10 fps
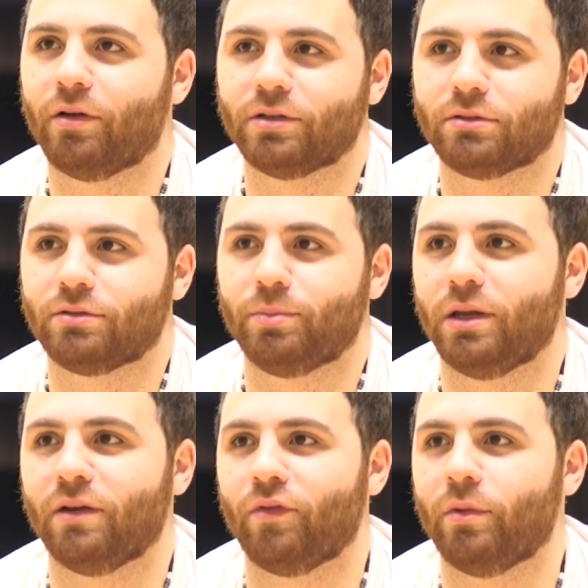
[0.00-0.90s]

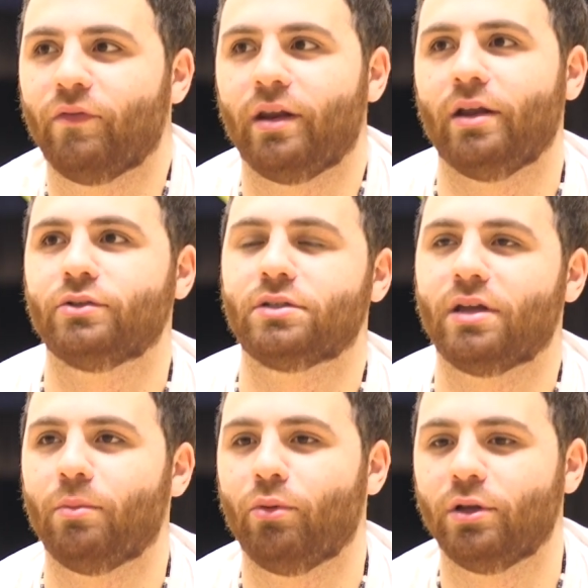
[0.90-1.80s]
Speaking from a financial
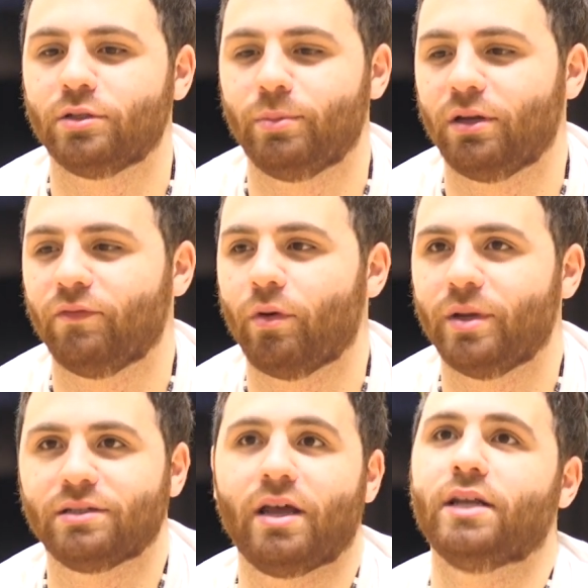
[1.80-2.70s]
standpoint, speaking from
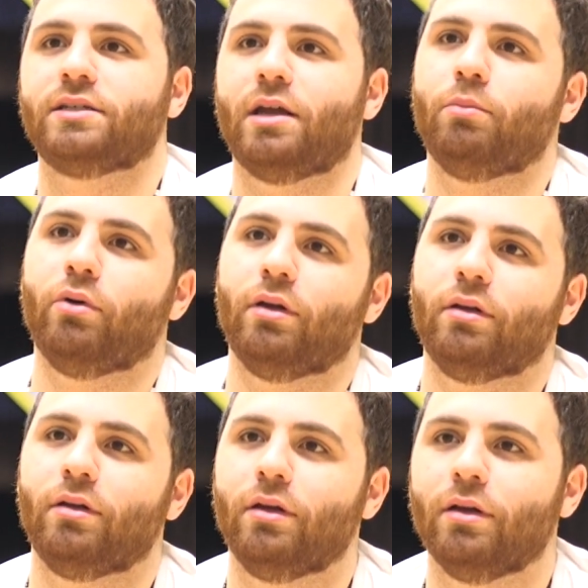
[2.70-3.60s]
a status standpoint,
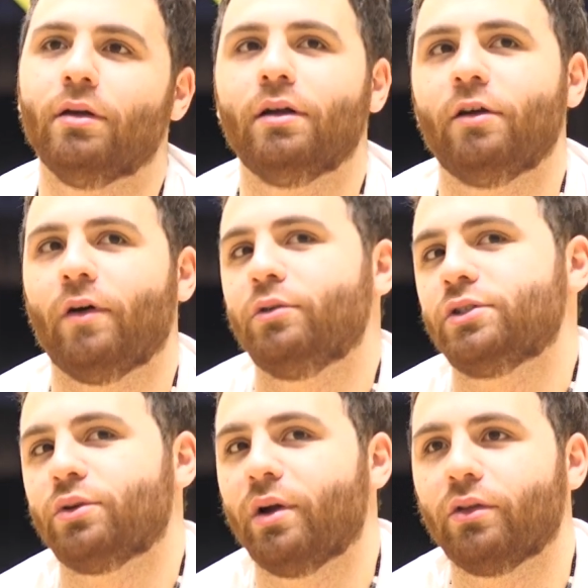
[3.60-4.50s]
if I was
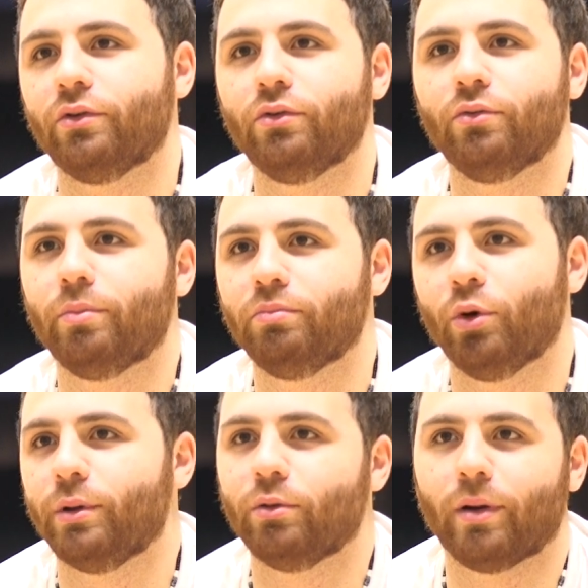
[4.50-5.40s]
just a regular dude,
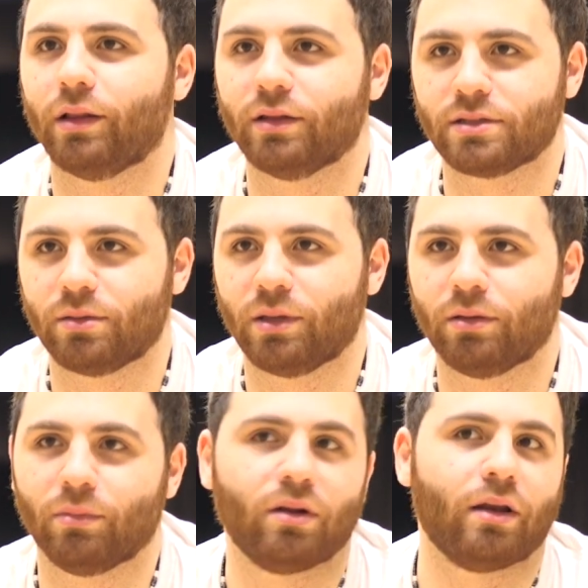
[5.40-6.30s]
nobody would probably listen to me.
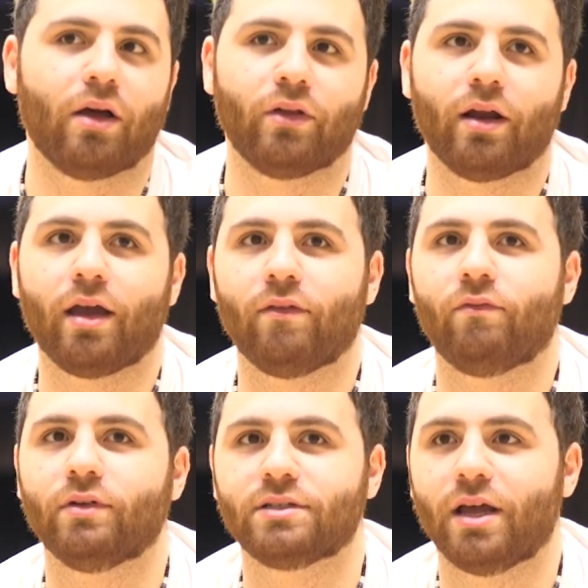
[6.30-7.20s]
But now that I have
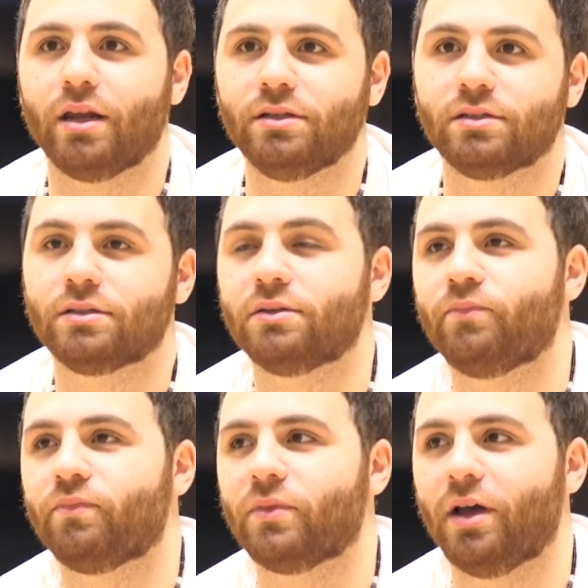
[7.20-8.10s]
a status,
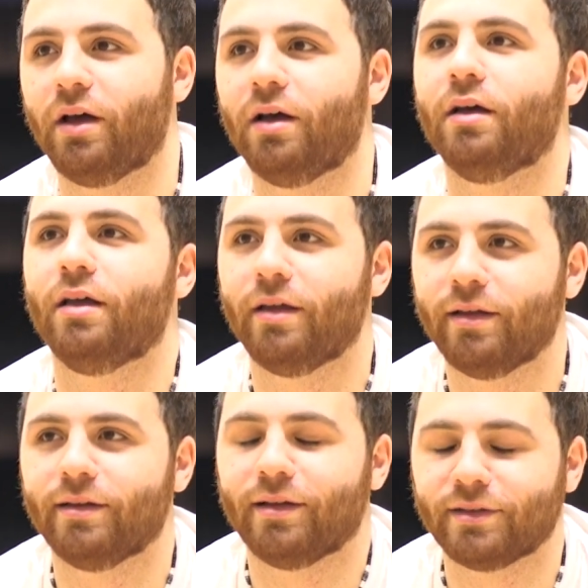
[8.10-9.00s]

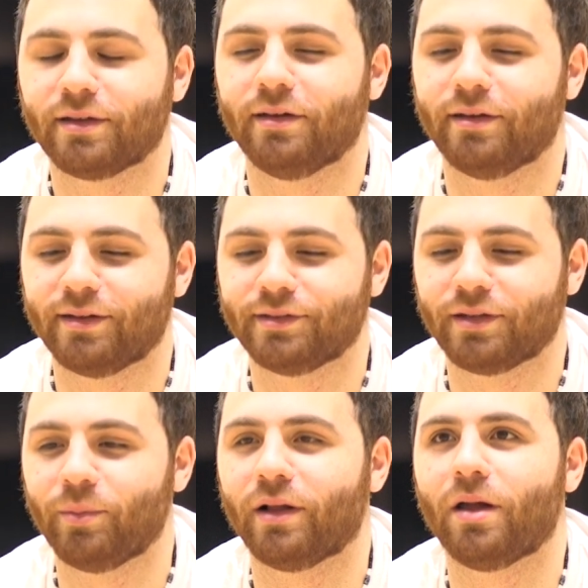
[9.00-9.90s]
it's gonna
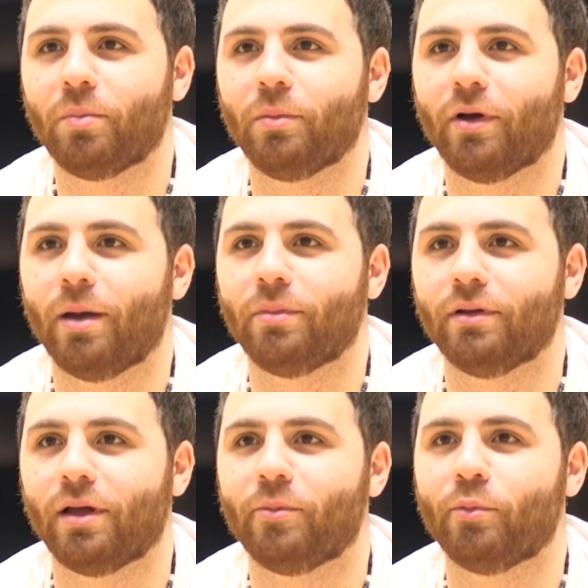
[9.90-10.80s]
make a lot of people happy,
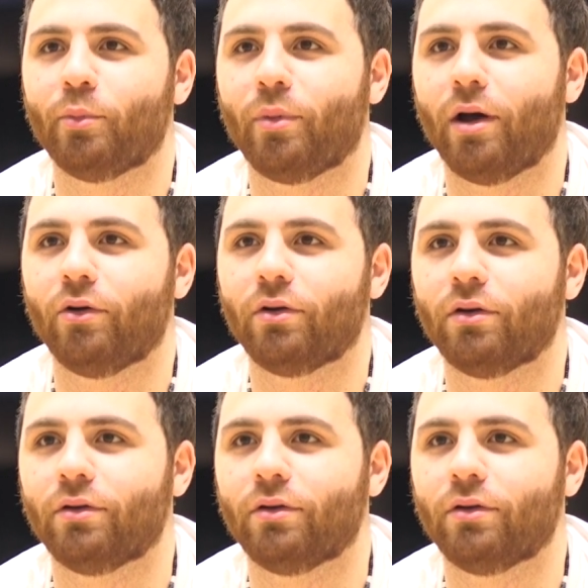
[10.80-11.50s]
a lot of people proud.